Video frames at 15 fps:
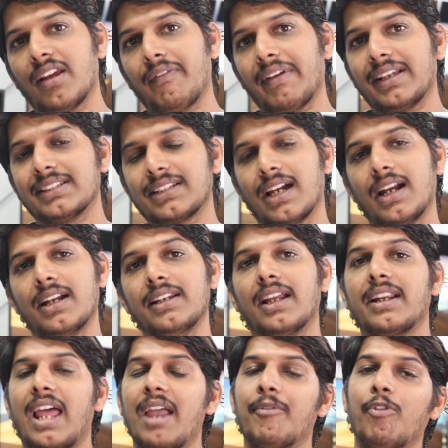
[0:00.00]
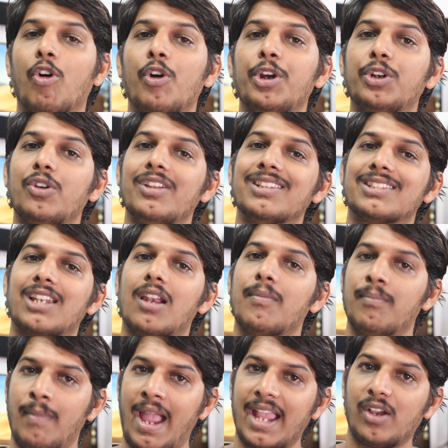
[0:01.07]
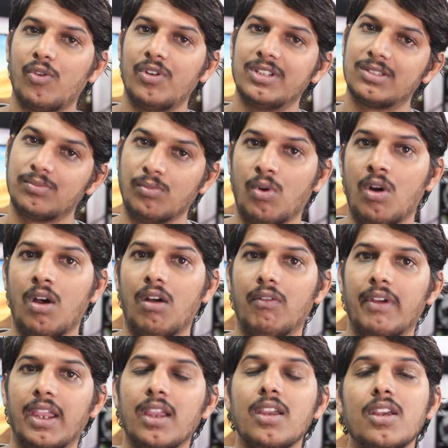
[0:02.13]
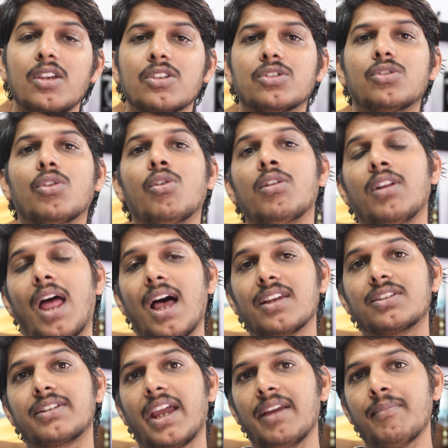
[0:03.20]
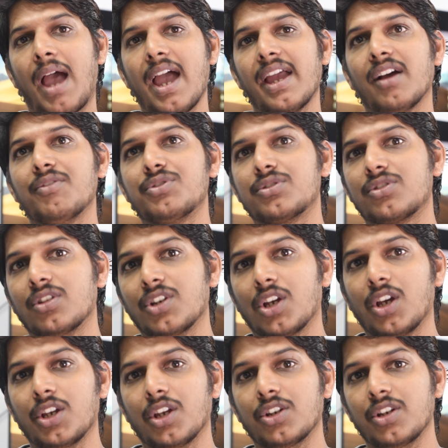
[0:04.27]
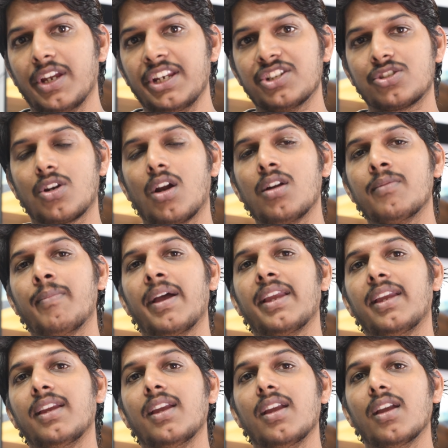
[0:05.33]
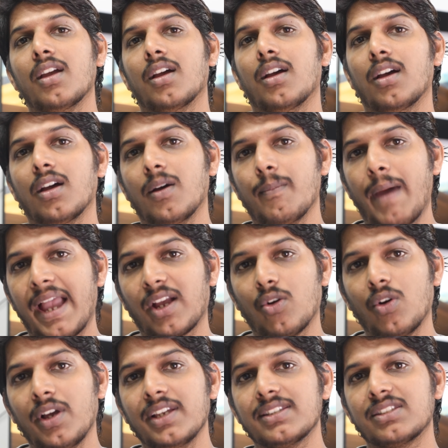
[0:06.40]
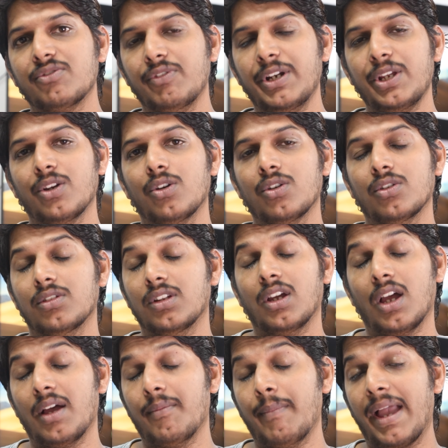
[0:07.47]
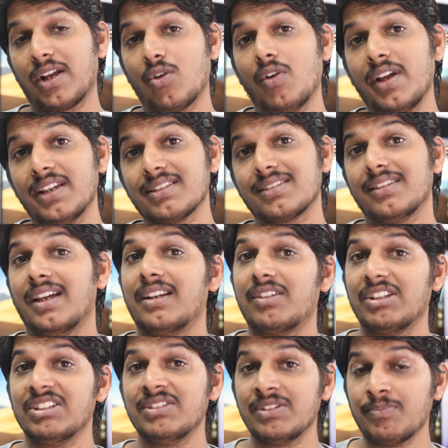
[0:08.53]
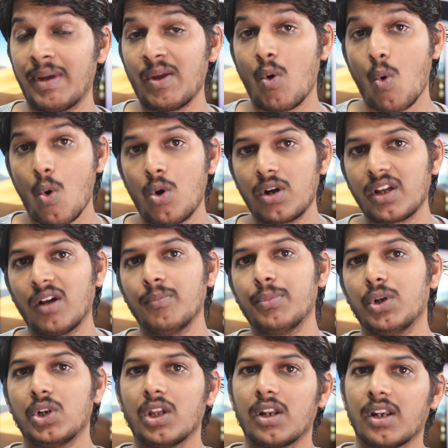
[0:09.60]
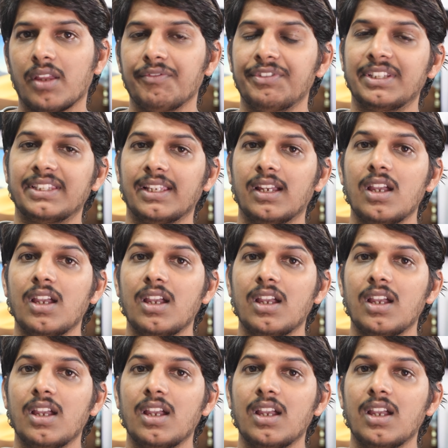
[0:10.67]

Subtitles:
graphics card that I am going to install macOS Mojave. So last time I have installed my macOS macOS that in my old computer with